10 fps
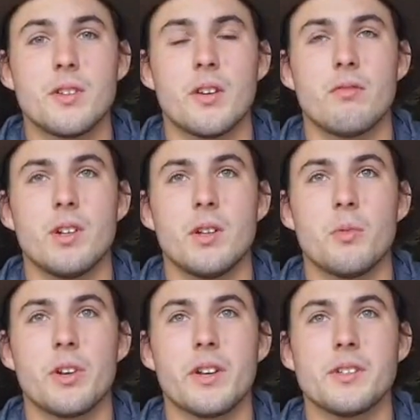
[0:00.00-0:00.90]
I really
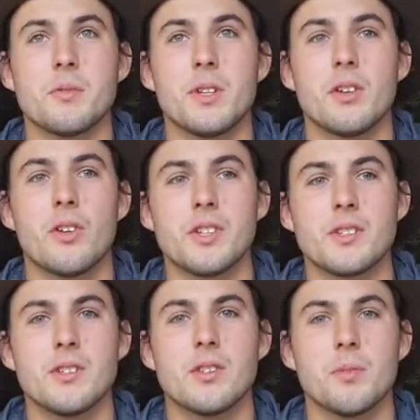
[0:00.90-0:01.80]
wanted it to be an
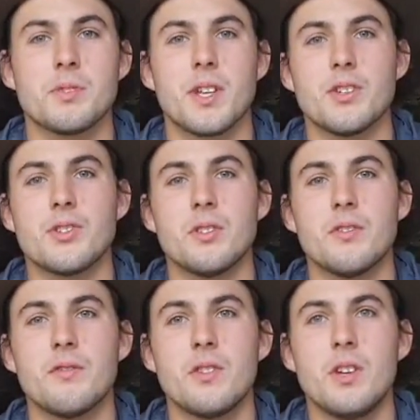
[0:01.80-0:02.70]
honest interpretation of